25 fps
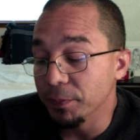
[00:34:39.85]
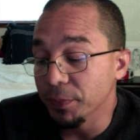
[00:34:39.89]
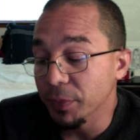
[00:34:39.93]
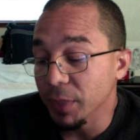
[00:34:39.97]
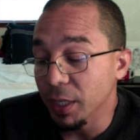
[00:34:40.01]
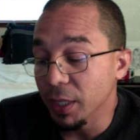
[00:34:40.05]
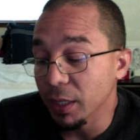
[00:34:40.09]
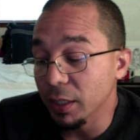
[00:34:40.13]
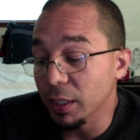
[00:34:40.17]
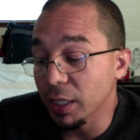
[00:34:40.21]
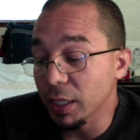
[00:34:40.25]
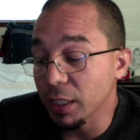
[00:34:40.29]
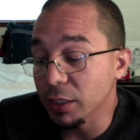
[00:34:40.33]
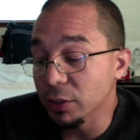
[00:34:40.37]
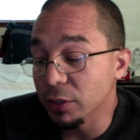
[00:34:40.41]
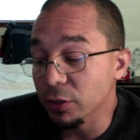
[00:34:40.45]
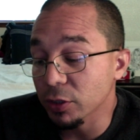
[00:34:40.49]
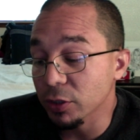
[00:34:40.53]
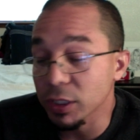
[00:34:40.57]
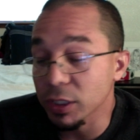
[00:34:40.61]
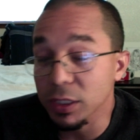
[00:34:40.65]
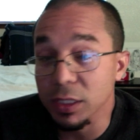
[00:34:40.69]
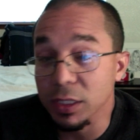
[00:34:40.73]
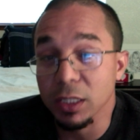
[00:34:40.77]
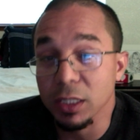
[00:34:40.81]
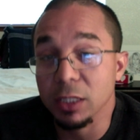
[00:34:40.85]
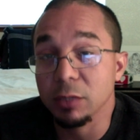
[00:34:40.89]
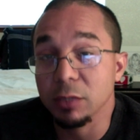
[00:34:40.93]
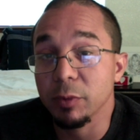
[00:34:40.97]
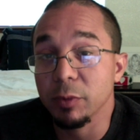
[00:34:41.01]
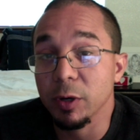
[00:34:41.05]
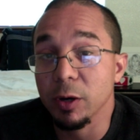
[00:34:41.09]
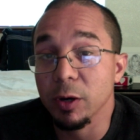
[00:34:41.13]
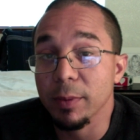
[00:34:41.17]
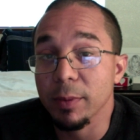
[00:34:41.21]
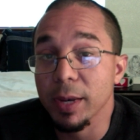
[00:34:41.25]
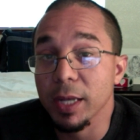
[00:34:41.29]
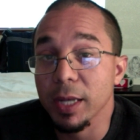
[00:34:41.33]
Unless they're just
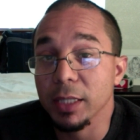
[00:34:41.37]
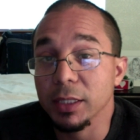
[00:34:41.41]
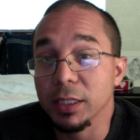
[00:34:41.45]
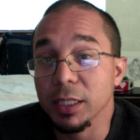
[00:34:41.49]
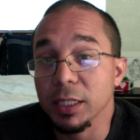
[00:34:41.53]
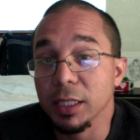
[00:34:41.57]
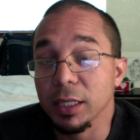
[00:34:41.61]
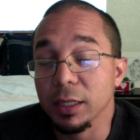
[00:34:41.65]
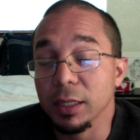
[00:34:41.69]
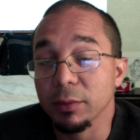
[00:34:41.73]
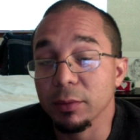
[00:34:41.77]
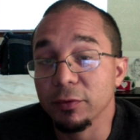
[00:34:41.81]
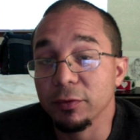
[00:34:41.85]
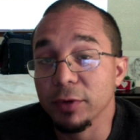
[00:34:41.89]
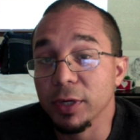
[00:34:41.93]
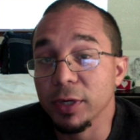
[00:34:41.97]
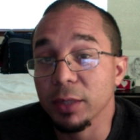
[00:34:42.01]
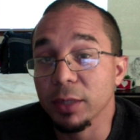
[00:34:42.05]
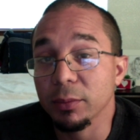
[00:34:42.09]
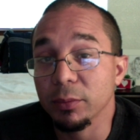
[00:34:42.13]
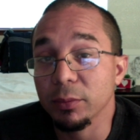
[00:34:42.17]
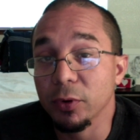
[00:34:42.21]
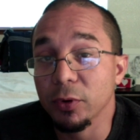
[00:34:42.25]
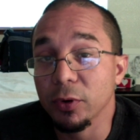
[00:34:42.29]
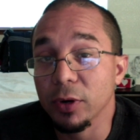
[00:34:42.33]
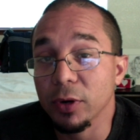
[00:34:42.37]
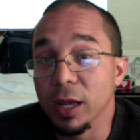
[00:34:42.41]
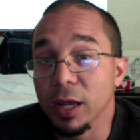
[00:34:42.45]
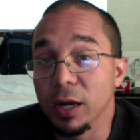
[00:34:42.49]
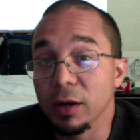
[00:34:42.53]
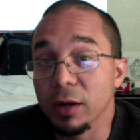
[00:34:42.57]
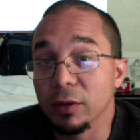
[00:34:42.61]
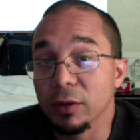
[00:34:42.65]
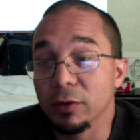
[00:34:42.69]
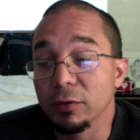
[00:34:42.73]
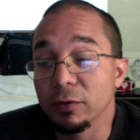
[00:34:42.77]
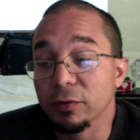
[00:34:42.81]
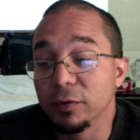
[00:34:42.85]
experimenting and fucking bored out of
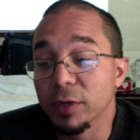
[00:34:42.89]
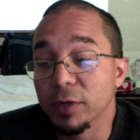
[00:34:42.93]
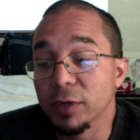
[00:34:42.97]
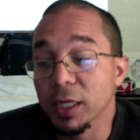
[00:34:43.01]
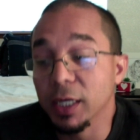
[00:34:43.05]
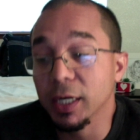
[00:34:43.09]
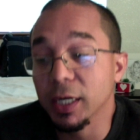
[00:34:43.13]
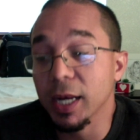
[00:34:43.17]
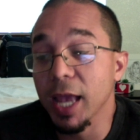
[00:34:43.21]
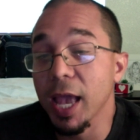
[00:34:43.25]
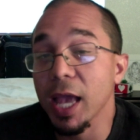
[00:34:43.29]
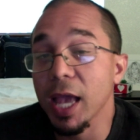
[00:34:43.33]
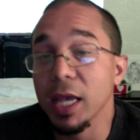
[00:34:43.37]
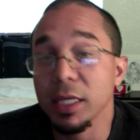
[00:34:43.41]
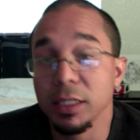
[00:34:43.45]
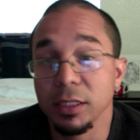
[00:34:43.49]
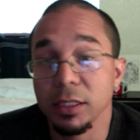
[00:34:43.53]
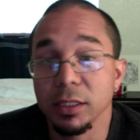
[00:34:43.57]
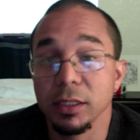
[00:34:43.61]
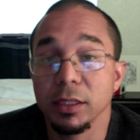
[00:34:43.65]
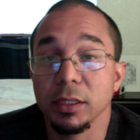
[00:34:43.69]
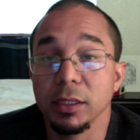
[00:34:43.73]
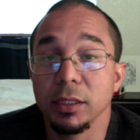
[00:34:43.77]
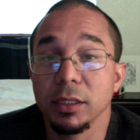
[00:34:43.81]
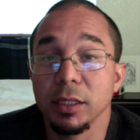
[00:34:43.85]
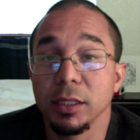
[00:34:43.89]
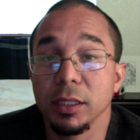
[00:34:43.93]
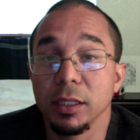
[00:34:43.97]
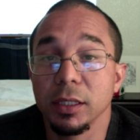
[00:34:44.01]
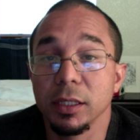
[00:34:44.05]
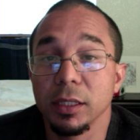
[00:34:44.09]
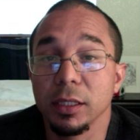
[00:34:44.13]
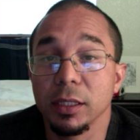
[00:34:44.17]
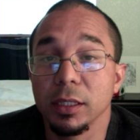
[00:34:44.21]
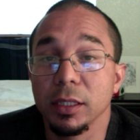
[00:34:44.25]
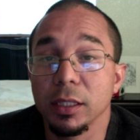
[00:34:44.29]
their fucking asses, and